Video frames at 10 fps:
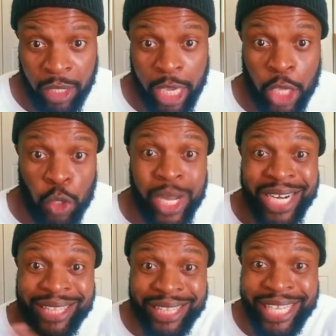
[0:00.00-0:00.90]
And you're
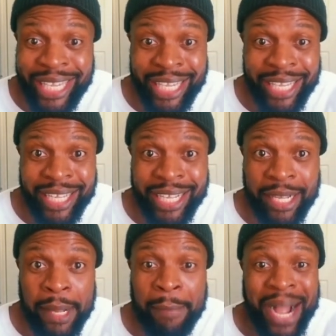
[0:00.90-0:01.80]
going to think
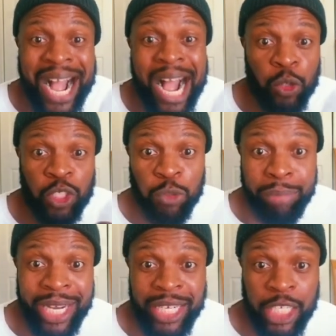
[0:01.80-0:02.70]
my house is
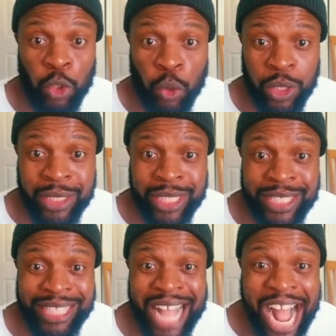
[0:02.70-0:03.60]
better than yours
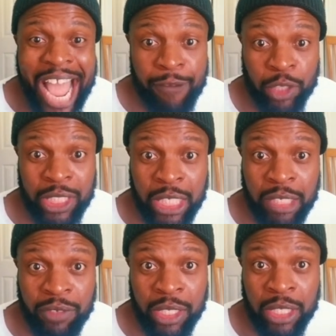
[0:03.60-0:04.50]
because I have a
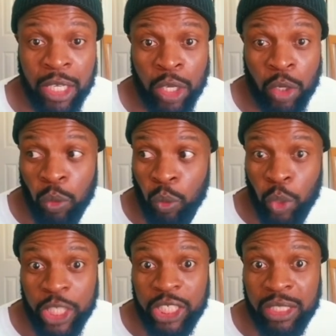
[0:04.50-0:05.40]
TV
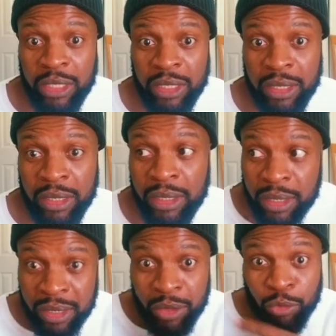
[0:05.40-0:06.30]
which
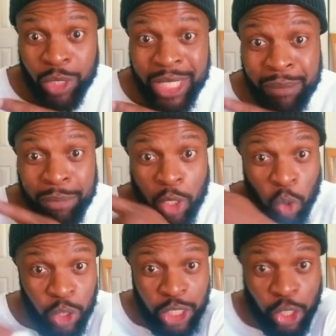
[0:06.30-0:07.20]
really
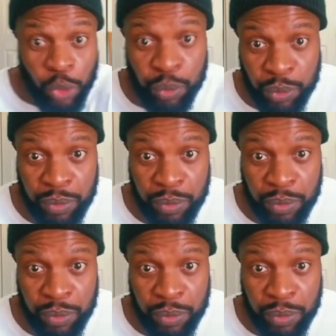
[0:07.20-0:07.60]
belonged to you.